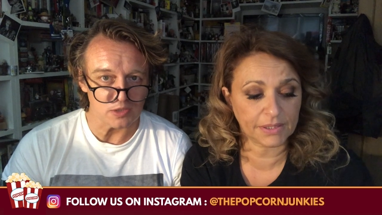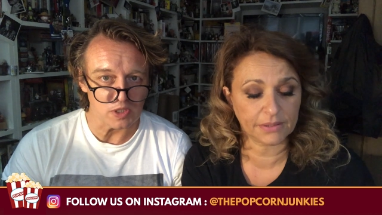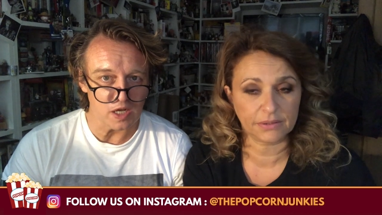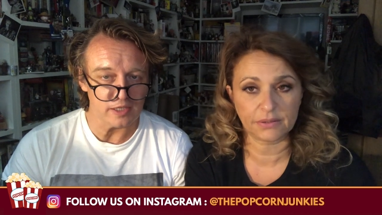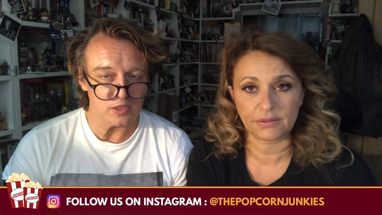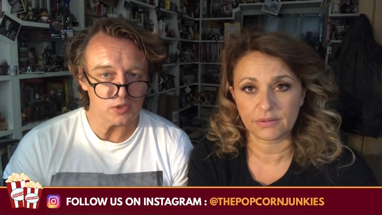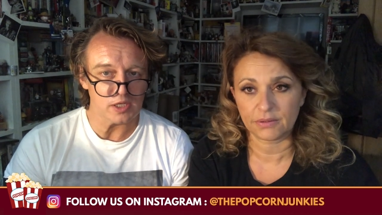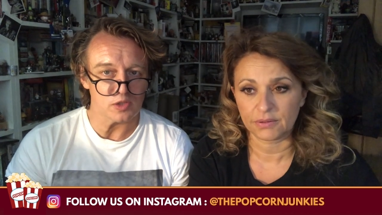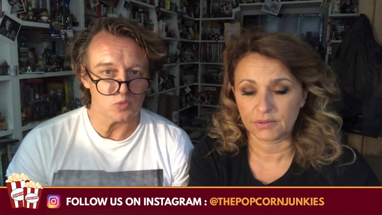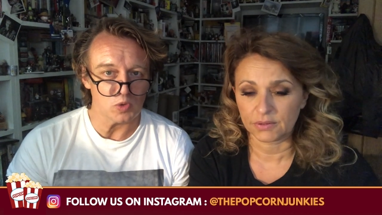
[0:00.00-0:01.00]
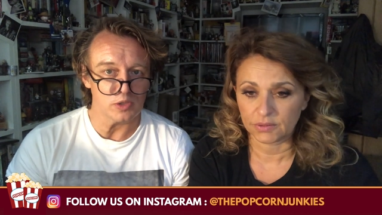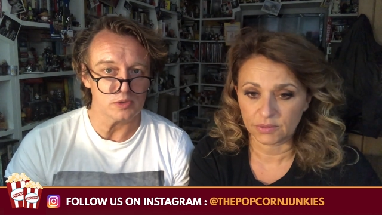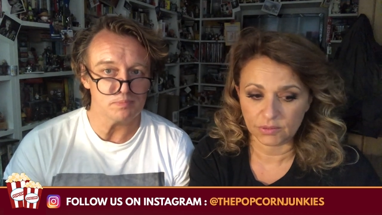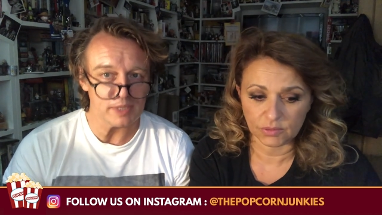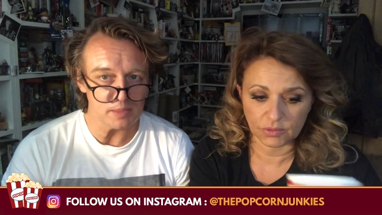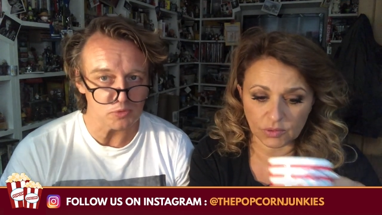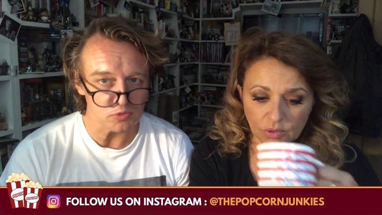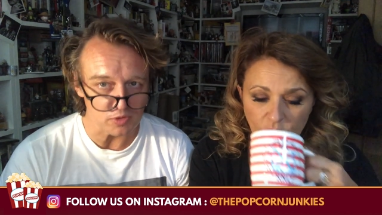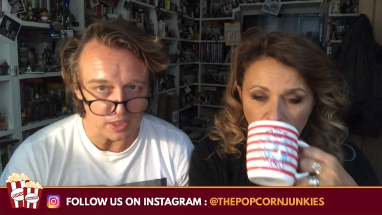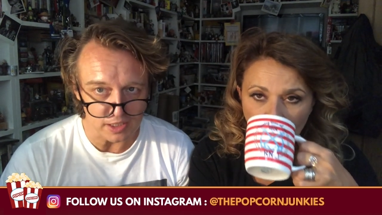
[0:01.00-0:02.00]
Speaker 1: to like looking at the world and people
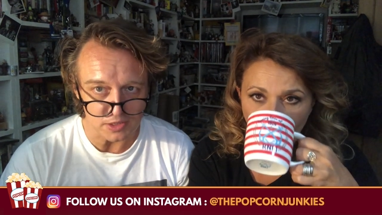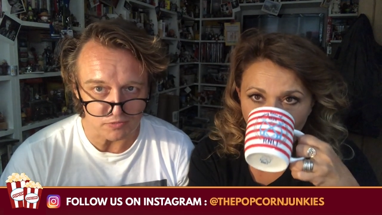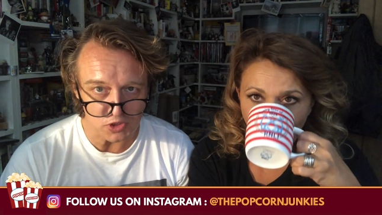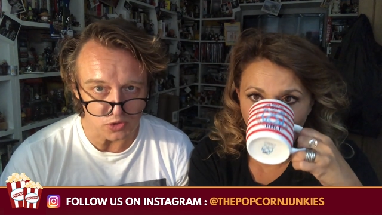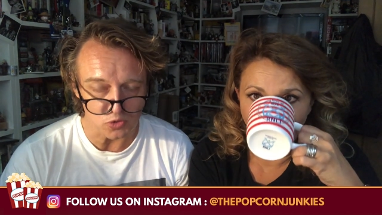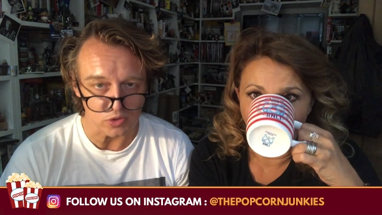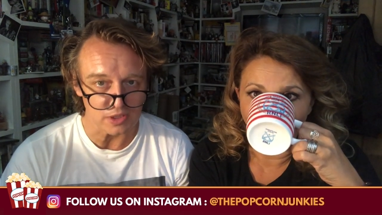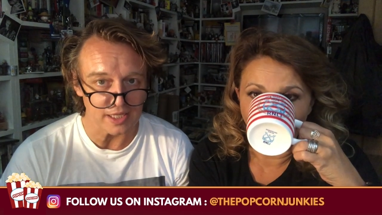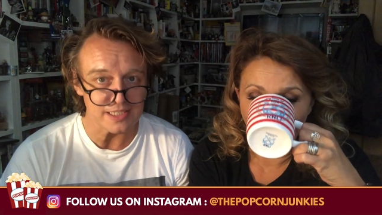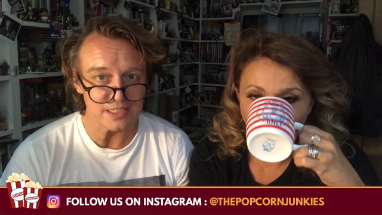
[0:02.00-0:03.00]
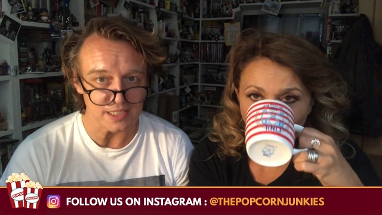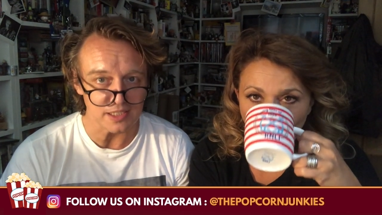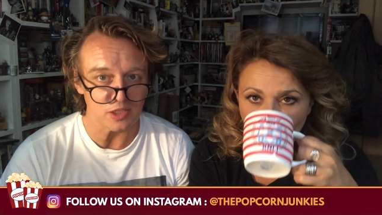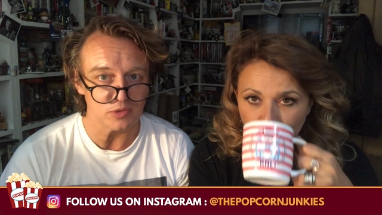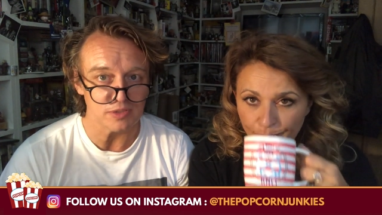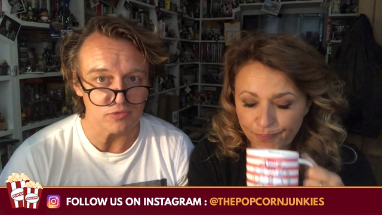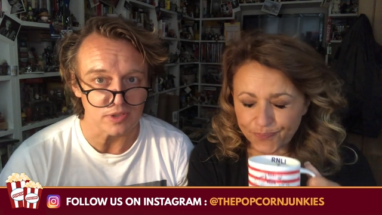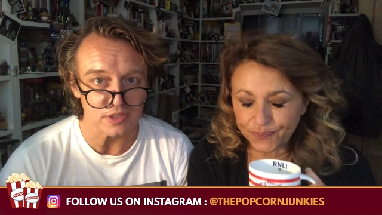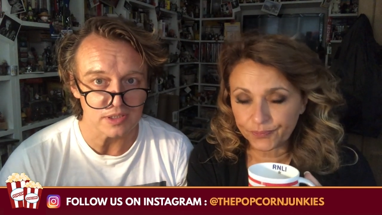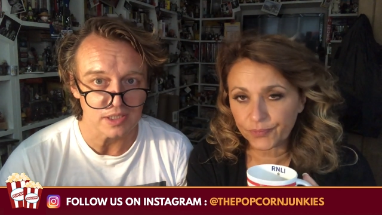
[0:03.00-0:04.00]
through the eyes of children, and they see no
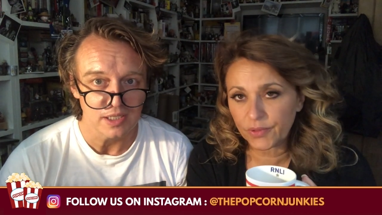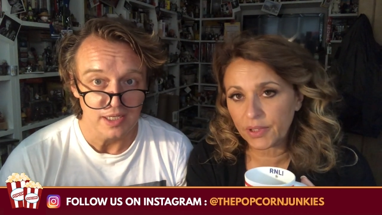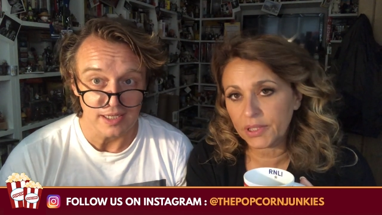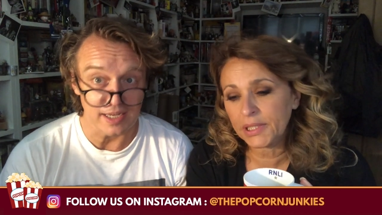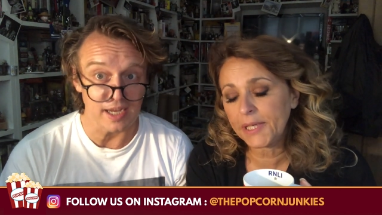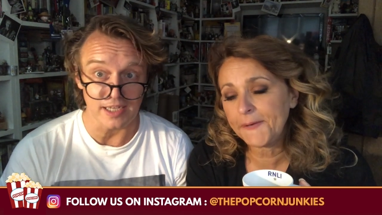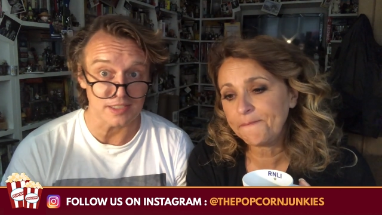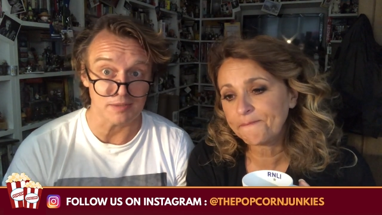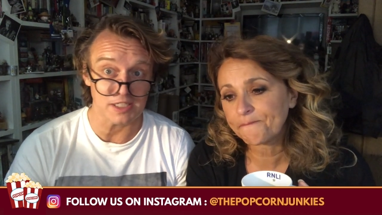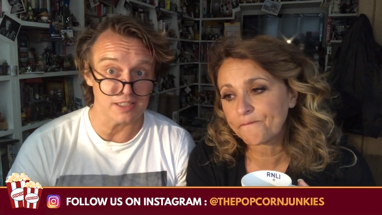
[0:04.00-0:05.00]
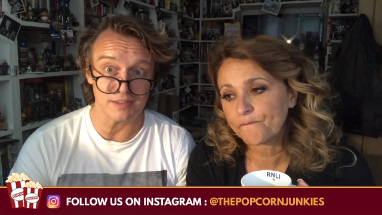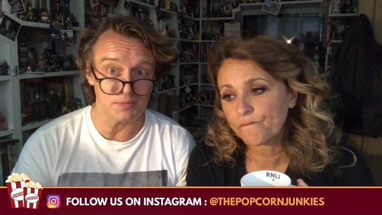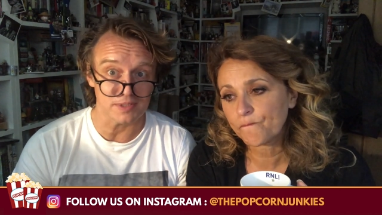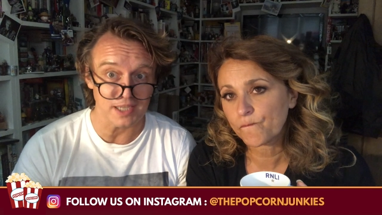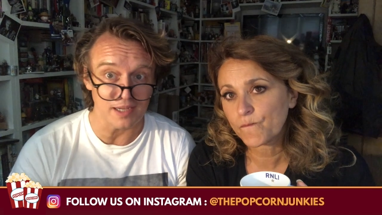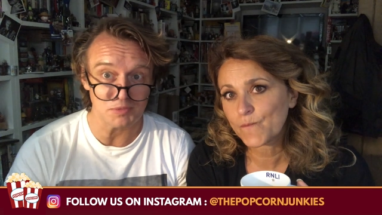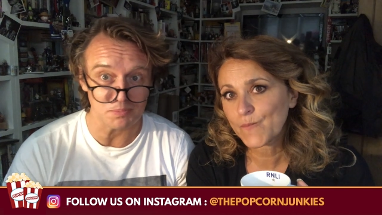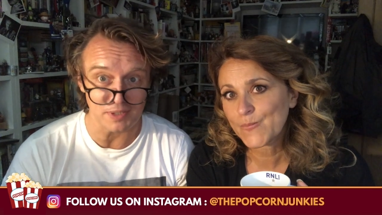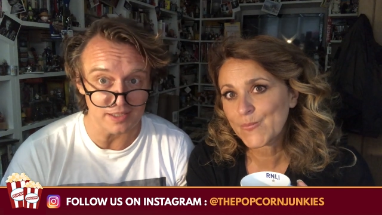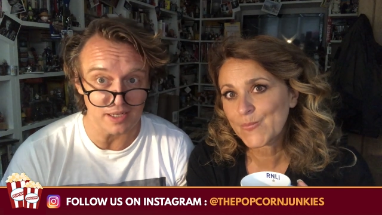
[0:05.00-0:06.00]
difference. Yeah, yeah, it's a terrible time to be a